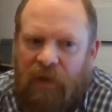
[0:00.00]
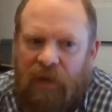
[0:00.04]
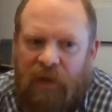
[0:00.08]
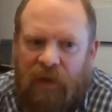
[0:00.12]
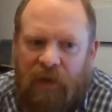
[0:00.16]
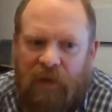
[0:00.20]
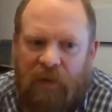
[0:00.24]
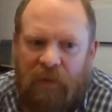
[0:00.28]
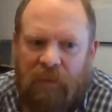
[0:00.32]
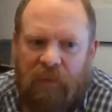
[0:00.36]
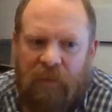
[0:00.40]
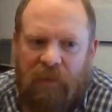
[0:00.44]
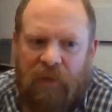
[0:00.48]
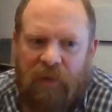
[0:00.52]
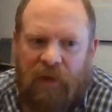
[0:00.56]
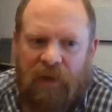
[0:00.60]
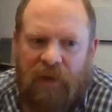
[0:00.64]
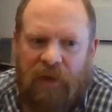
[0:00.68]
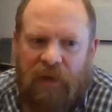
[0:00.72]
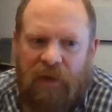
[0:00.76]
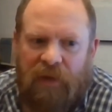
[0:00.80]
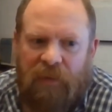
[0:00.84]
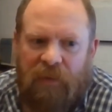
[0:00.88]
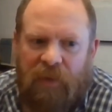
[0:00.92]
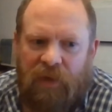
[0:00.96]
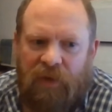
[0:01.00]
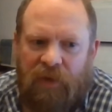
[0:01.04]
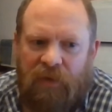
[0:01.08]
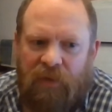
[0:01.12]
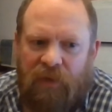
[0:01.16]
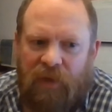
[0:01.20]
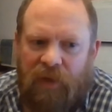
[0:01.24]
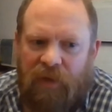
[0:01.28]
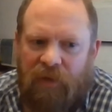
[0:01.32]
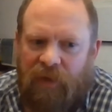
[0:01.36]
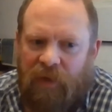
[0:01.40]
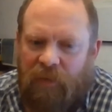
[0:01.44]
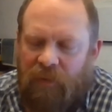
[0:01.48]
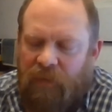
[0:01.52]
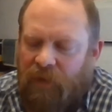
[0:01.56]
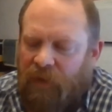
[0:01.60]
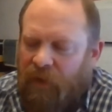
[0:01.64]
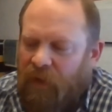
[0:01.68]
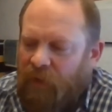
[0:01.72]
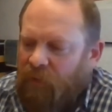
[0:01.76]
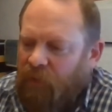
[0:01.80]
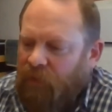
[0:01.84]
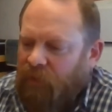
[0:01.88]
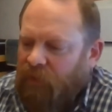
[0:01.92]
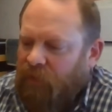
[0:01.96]
Um, and anyone who has
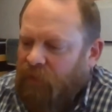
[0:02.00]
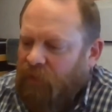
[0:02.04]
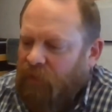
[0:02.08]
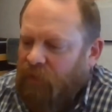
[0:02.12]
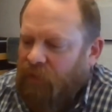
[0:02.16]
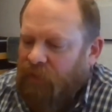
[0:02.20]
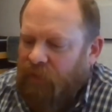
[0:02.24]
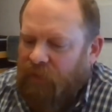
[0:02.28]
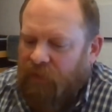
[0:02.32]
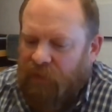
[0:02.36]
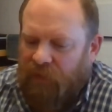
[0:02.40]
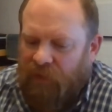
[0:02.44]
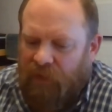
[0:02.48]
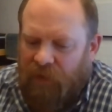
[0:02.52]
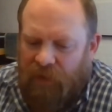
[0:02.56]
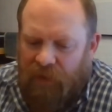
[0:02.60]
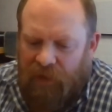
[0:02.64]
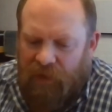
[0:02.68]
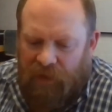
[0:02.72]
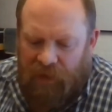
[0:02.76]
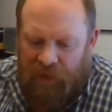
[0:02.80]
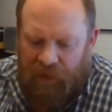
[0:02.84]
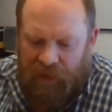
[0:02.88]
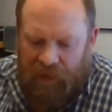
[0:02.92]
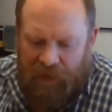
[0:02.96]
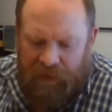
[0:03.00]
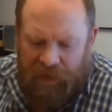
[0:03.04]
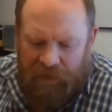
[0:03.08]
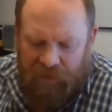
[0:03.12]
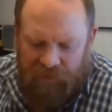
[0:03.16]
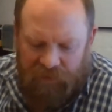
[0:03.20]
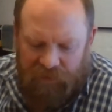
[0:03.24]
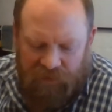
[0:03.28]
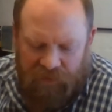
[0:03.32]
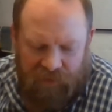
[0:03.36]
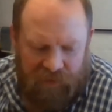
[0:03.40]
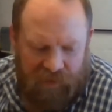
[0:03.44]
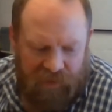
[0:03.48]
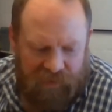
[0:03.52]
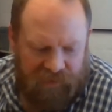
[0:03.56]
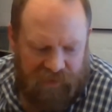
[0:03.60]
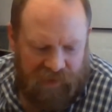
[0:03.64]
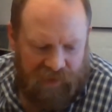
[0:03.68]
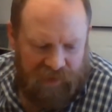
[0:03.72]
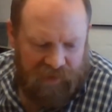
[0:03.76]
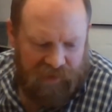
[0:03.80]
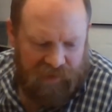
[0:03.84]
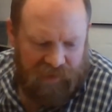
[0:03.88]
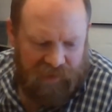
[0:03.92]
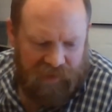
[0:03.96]
something they want to add to the
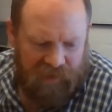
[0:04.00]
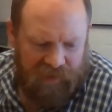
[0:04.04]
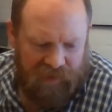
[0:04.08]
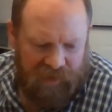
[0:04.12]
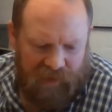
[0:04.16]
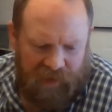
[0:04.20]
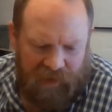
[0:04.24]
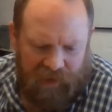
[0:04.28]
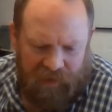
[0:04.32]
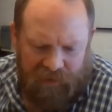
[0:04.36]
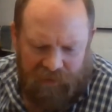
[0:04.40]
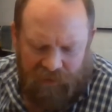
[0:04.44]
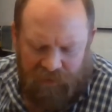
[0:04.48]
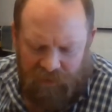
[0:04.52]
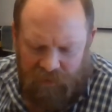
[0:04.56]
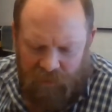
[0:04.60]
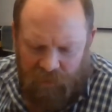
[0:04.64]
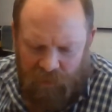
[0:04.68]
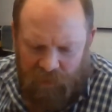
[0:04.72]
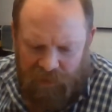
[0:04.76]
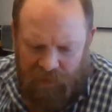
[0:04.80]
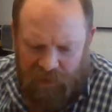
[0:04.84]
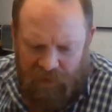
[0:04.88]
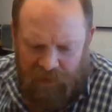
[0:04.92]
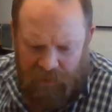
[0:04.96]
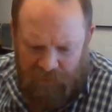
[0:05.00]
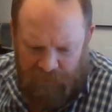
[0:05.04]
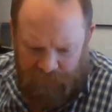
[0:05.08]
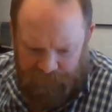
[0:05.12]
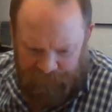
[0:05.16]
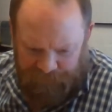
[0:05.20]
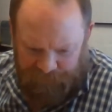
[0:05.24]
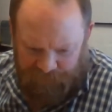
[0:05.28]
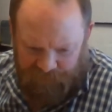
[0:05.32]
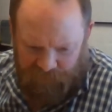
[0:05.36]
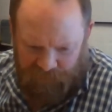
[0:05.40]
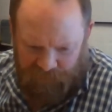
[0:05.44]
agenda, they can add it on the wiki.